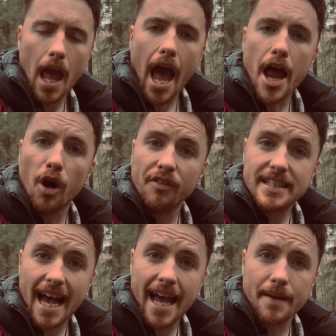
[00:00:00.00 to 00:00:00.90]
And over
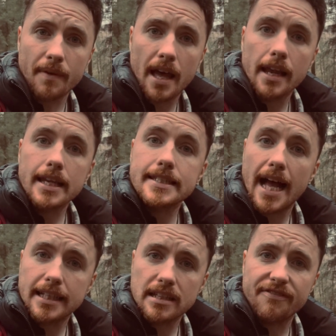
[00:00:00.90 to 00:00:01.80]
time, they
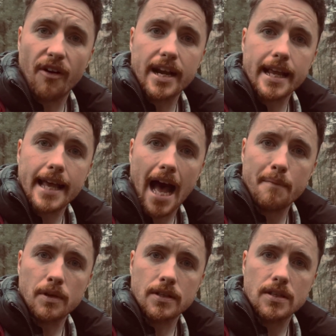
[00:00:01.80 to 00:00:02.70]
started to find
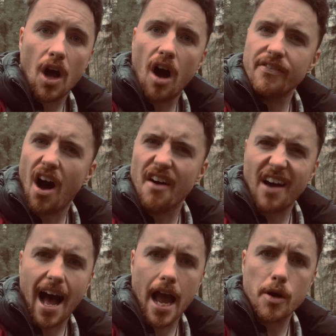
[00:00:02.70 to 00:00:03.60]
encampments of other
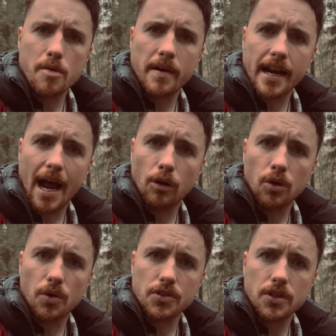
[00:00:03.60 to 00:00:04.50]
highwaymen and
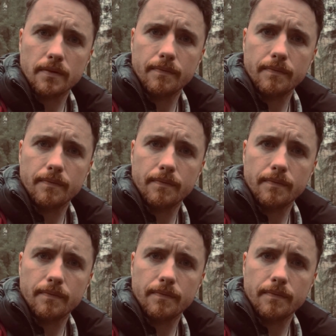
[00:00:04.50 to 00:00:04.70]
outlaws.